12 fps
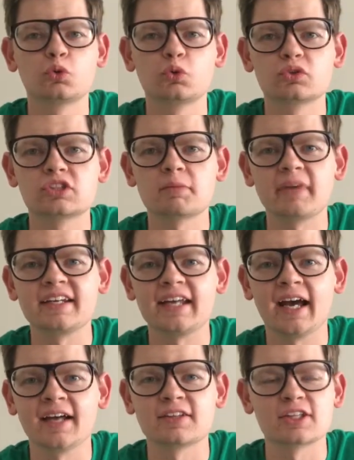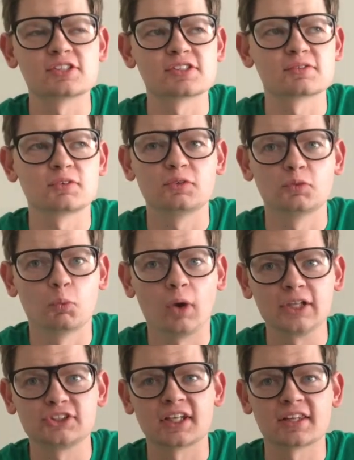to my dad that's
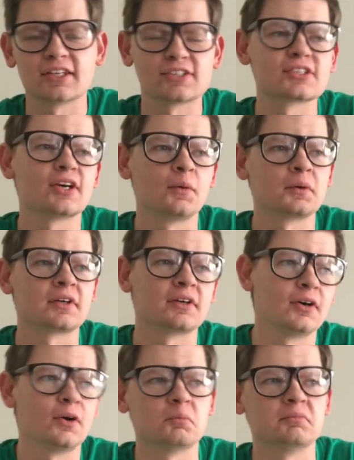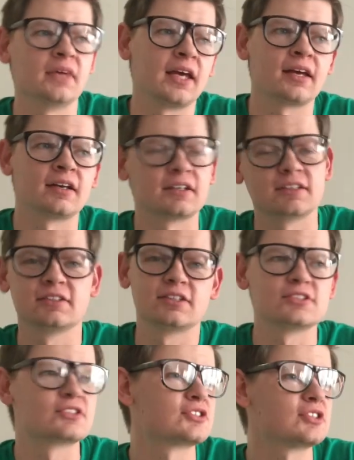watching this going, oh man, he's
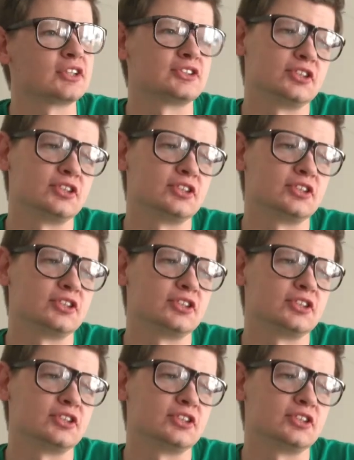such a